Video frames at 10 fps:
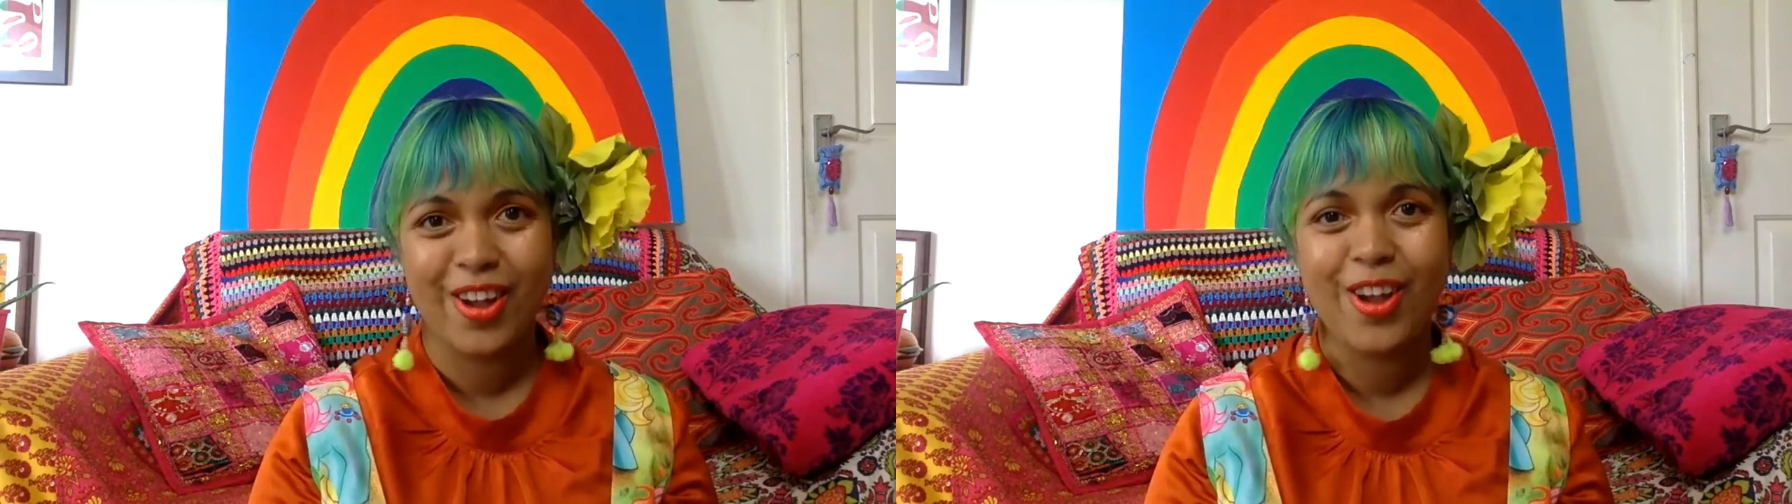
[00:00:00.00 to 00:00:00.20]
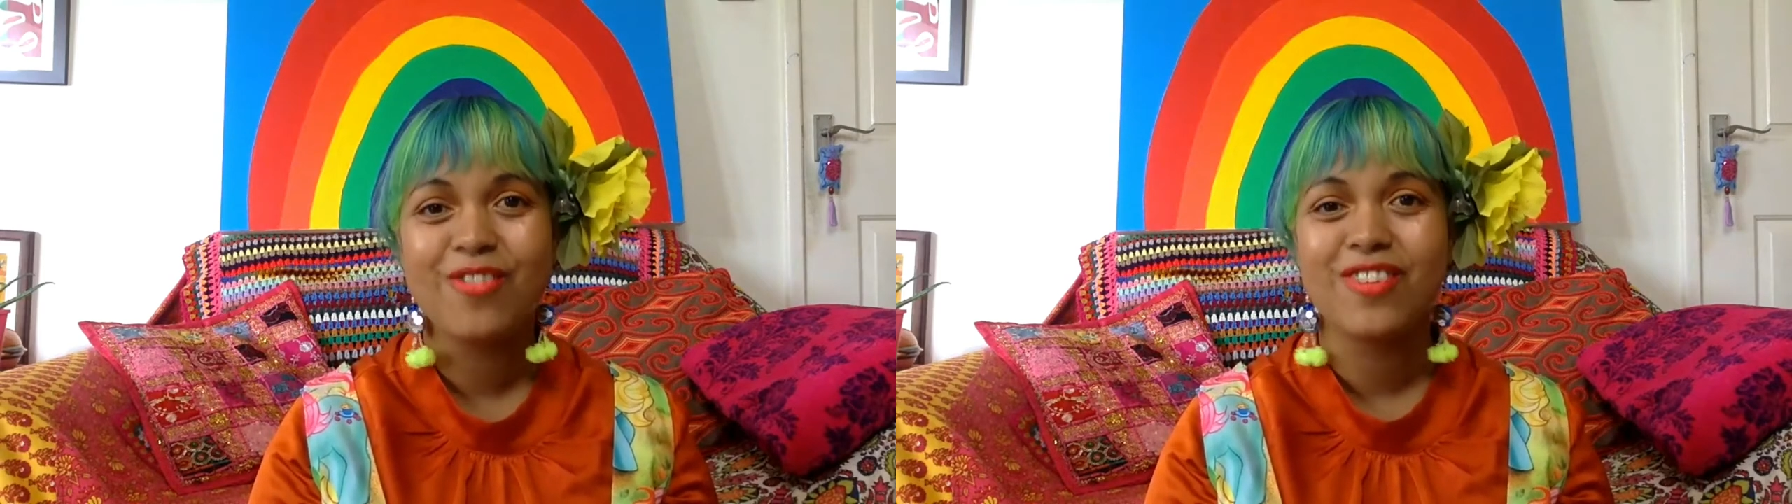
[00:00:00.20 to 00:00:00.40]

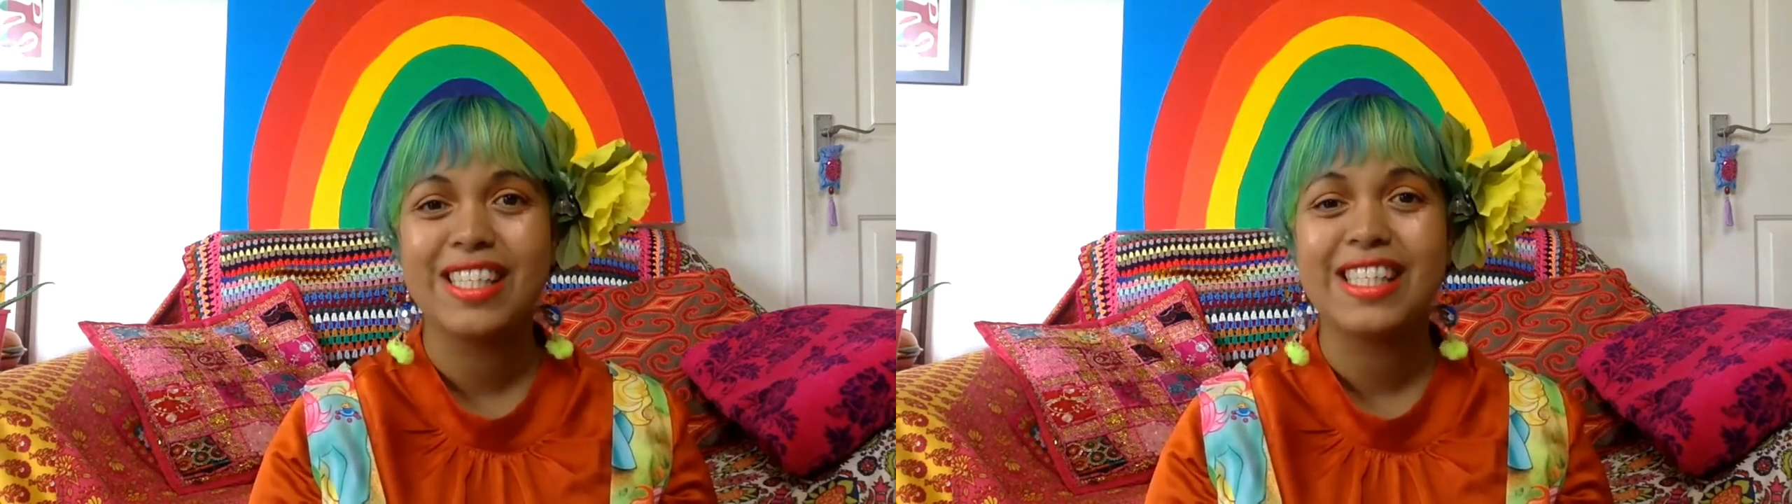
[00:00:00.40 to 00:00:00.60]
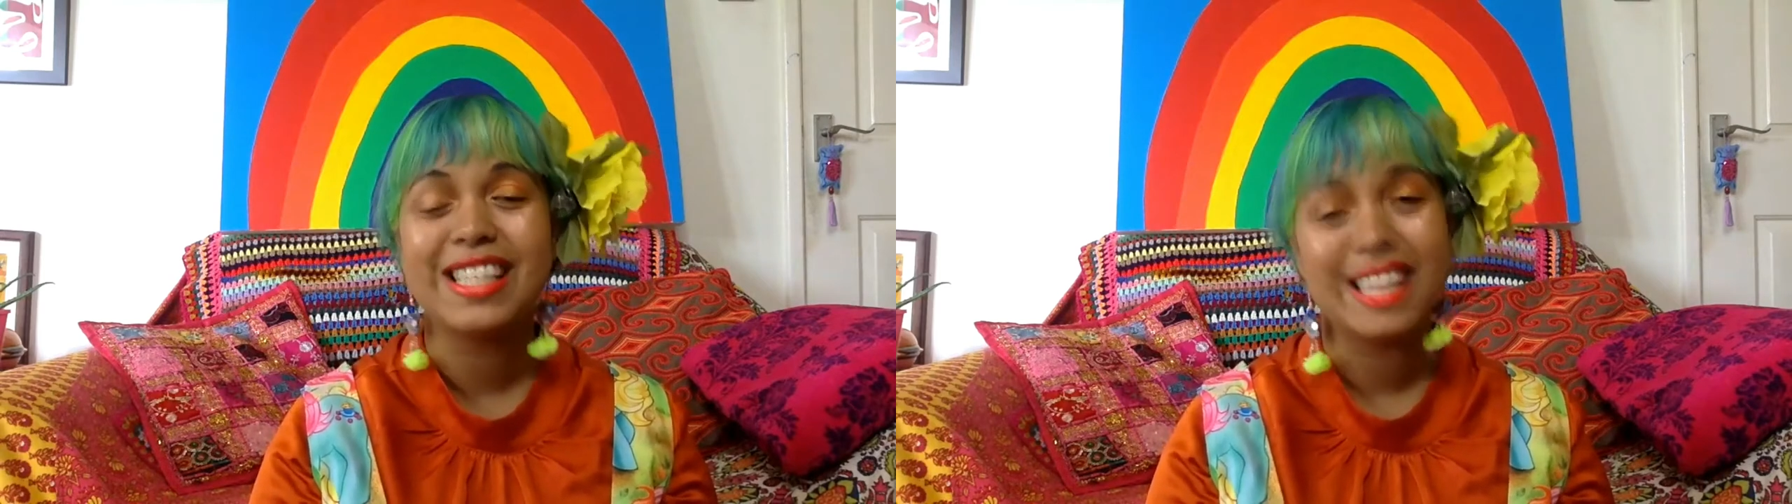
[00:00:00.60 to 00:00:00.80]
who
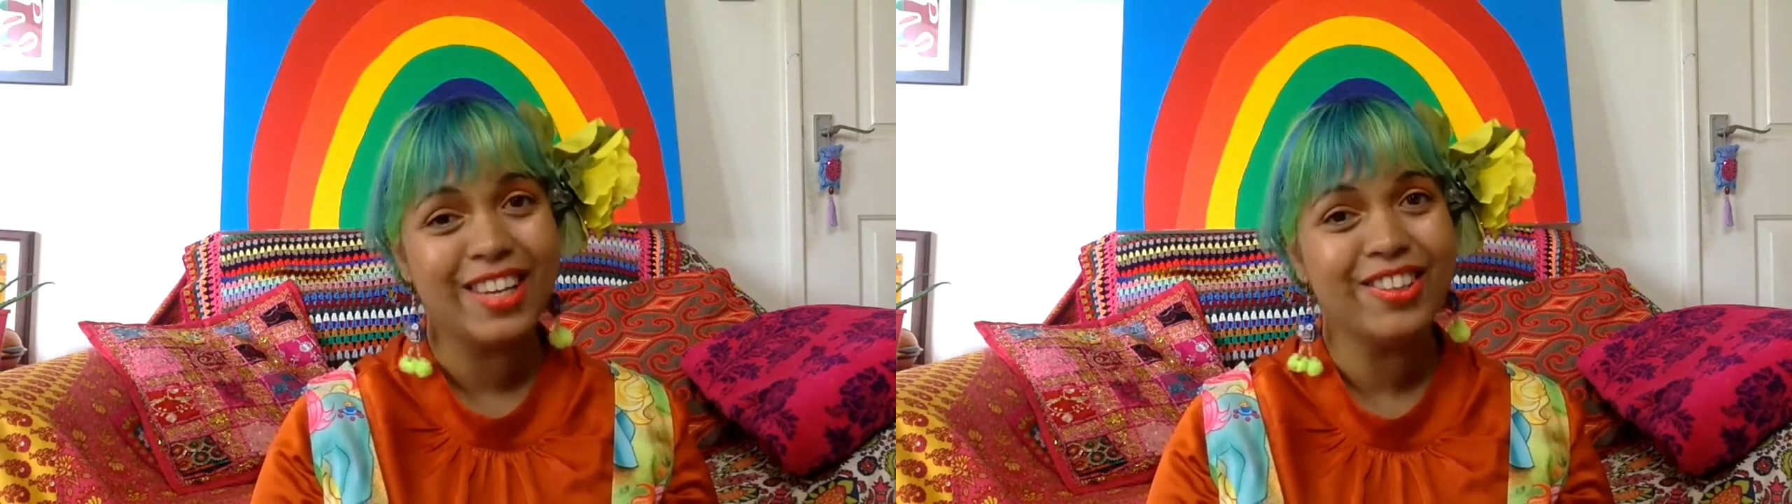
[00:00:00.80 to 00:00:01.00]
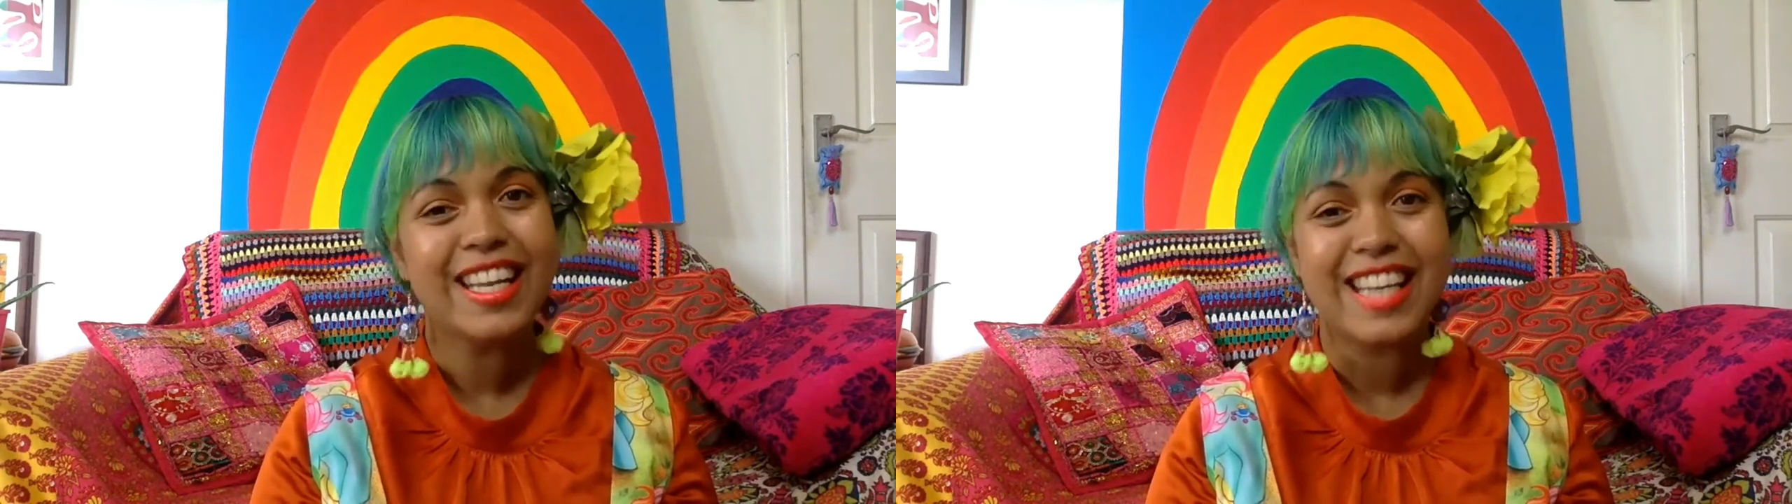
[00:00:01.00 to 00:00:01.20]
runs
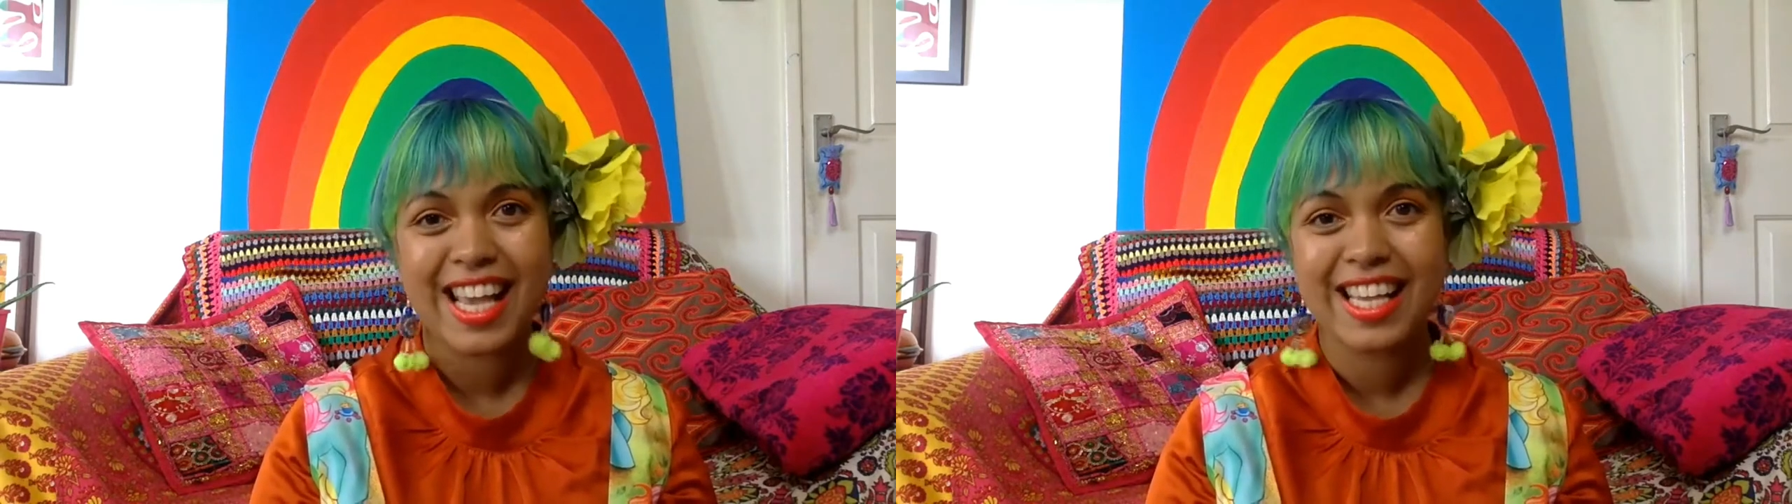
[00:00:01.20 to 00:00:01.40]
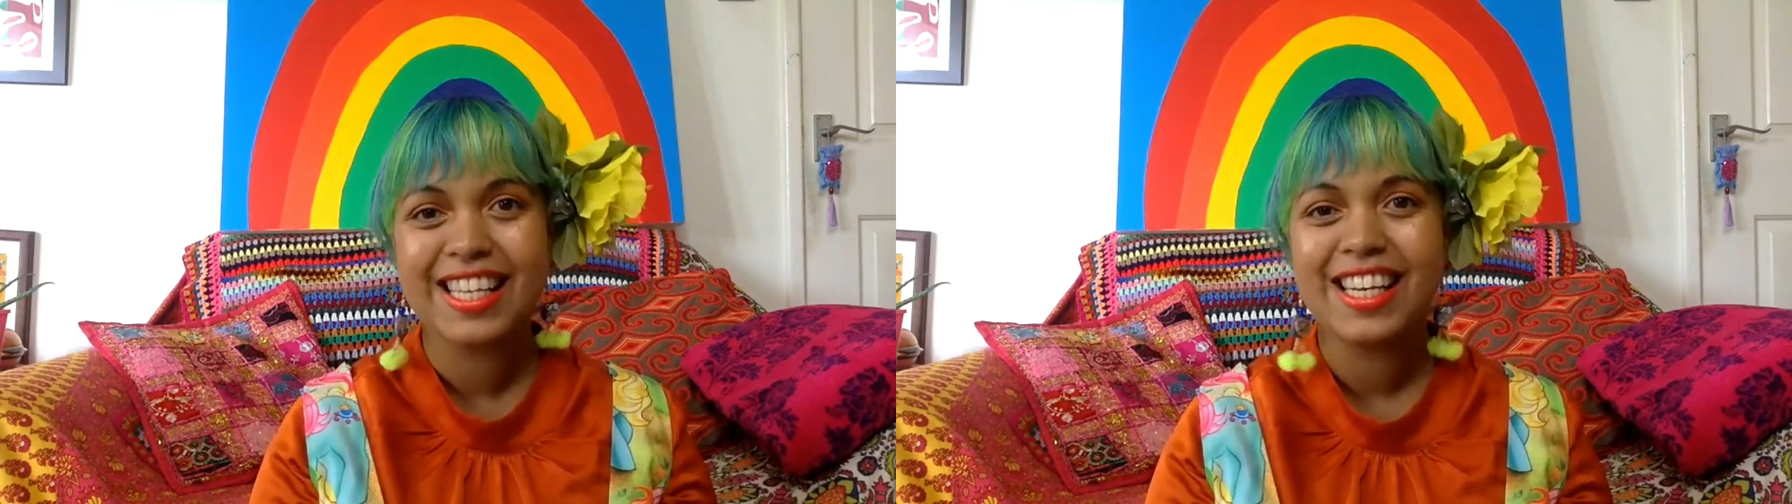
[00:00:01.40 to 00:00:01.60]
Neon
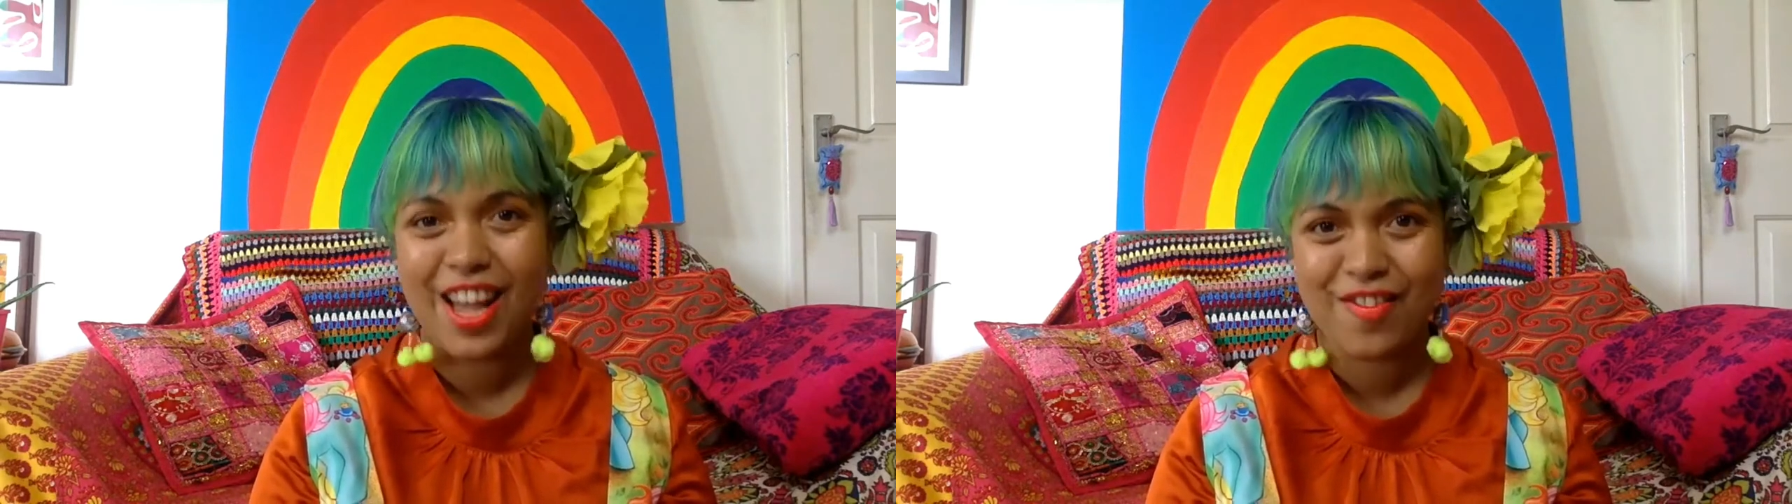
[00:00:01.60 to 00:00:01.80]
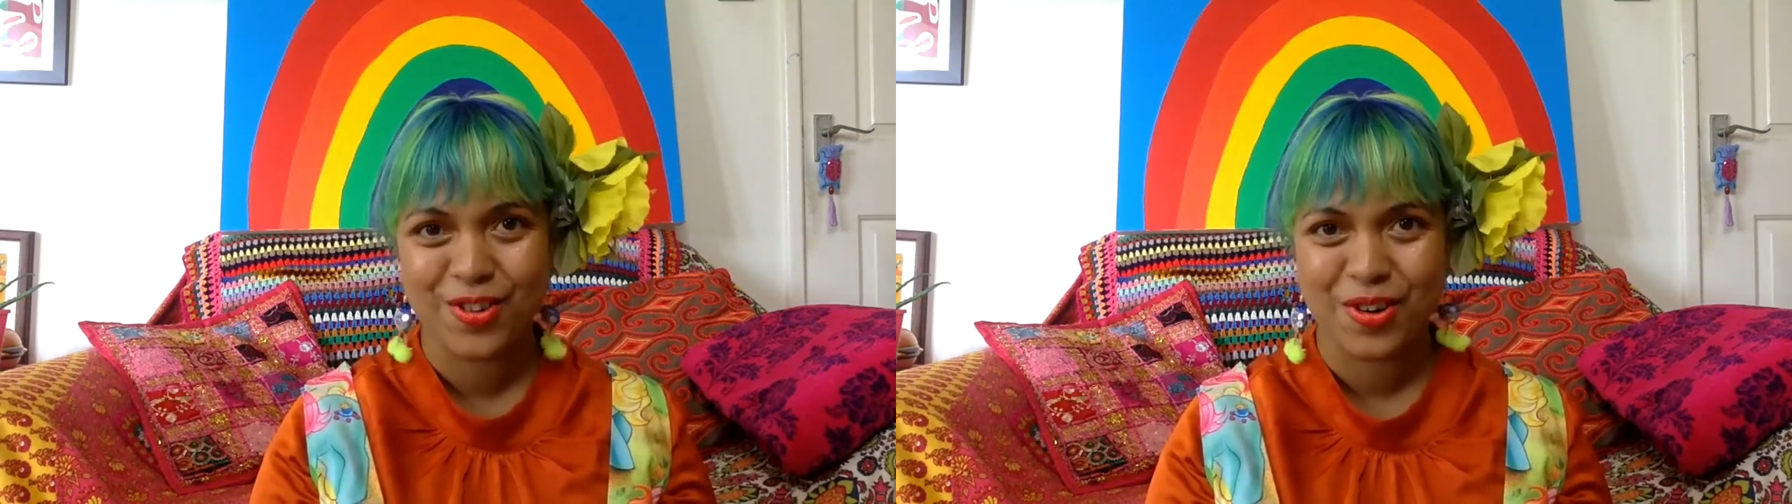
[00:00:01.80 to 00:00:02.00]
Naked
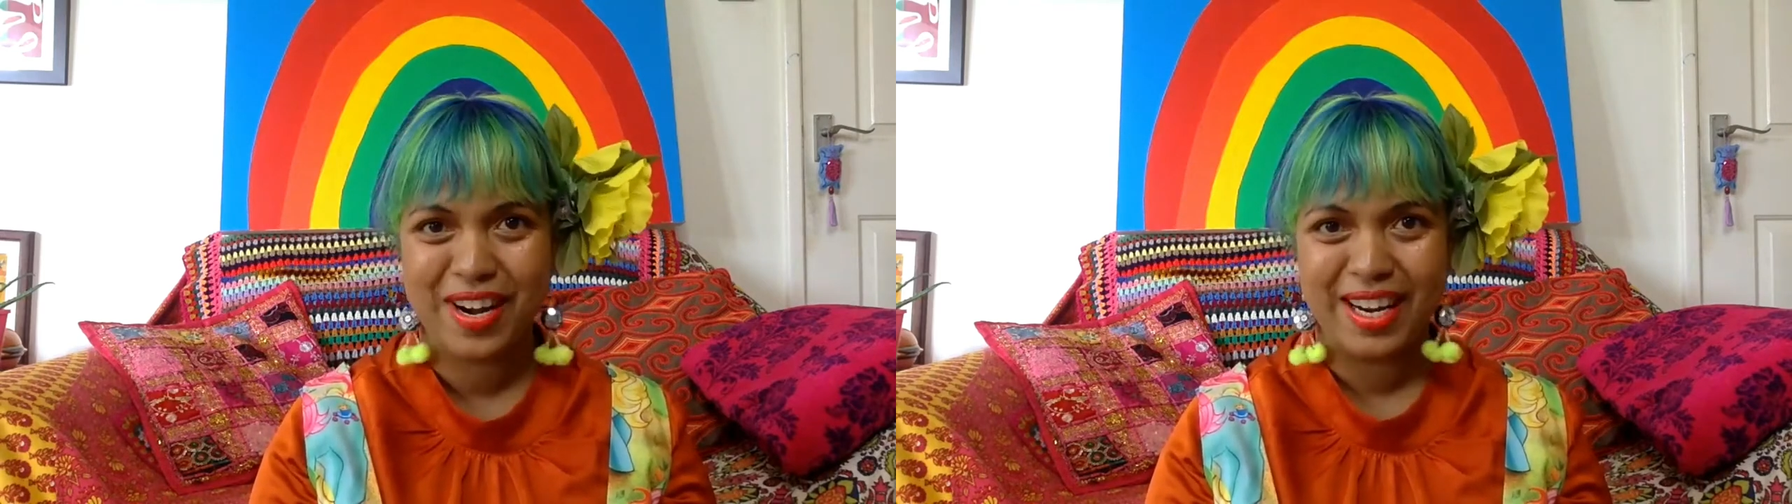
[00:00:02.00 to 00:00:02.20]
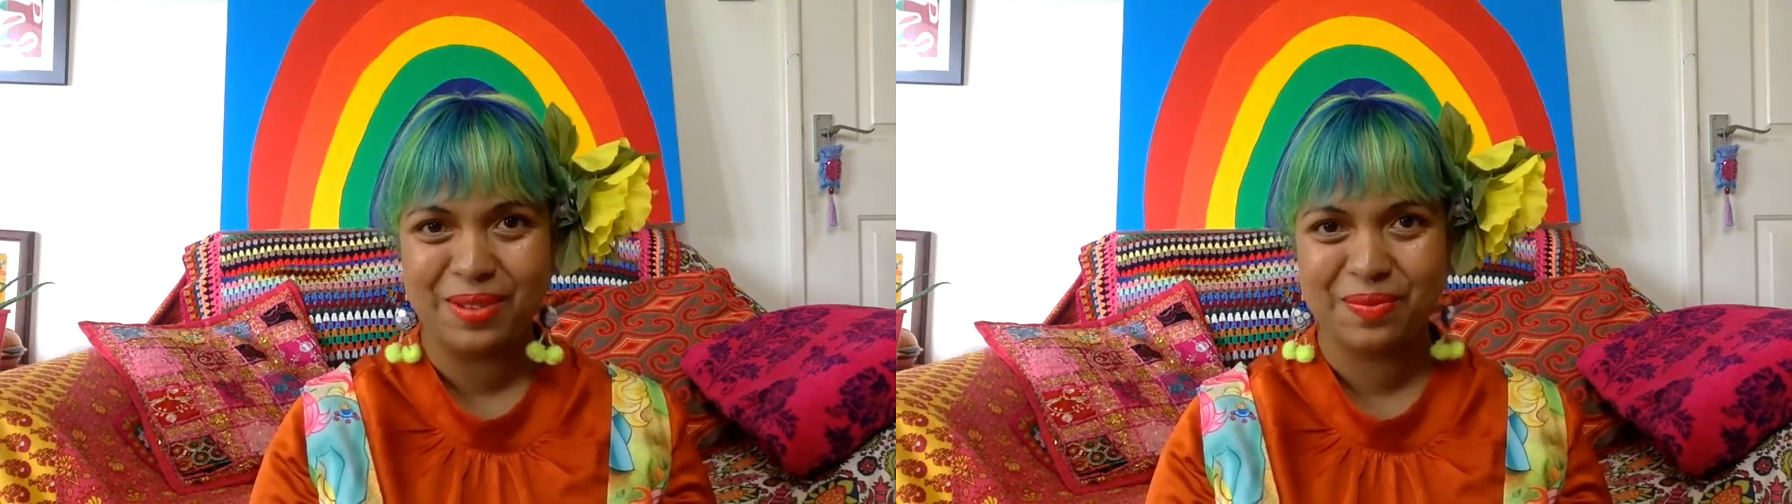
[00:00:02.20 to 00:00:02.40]
Life Drawing.